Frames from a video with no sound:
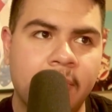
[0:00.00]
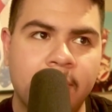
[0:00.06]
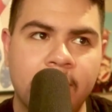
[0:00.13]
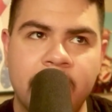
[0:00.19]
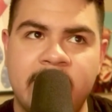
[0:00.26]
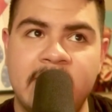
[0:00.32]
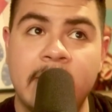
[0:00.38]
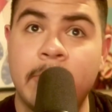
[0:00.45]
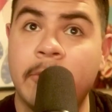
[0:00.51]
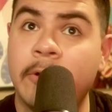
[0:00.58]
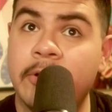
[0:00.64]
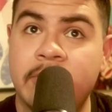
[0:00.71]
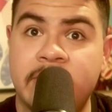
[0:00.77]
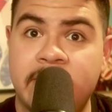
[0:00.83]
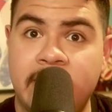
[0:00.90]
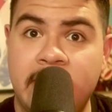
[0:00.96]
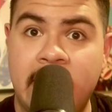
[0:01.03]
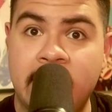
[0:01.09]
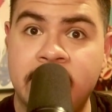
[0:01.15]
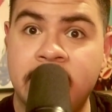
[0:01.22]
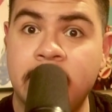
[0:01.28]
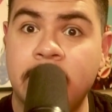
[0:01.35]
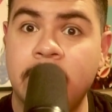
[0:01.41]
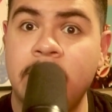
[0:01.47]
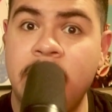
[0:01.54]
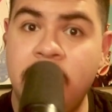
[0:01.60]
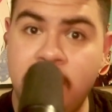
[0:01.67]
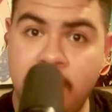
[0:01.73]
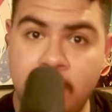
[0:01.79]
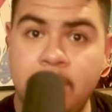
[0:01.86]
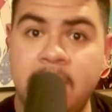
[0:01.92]
similar to actual
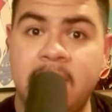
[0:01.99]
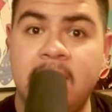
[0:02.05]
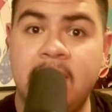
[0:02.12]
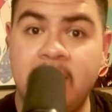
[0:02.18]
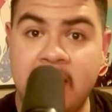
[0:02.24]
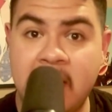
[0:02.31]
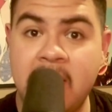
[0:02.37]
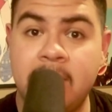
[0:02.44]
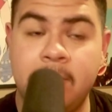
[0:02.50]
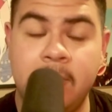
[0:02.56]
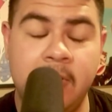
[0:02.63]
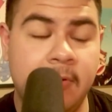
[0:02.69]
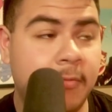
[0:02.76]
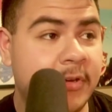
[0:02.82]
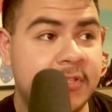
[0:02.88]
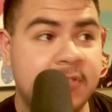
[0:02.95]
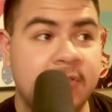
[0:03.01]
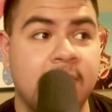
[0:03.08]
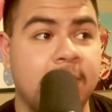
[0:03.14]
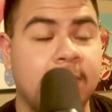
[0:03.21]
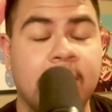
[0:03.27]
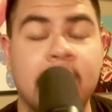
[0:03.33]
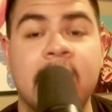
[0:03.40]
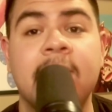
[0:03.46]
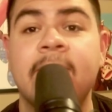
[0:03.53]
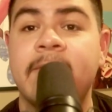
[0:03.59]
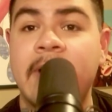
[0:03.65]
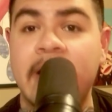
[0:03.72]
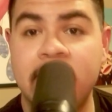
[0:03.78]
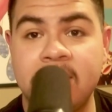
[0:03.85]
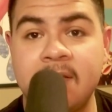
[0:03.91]
human anatomy, which is freaking
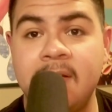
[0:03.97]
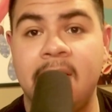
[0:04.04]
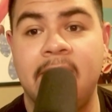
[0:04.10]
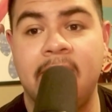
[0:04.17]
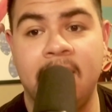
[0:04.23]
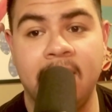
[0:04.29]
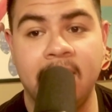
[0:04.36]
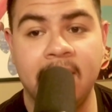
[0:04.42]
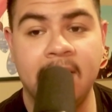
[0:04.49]
fascinating.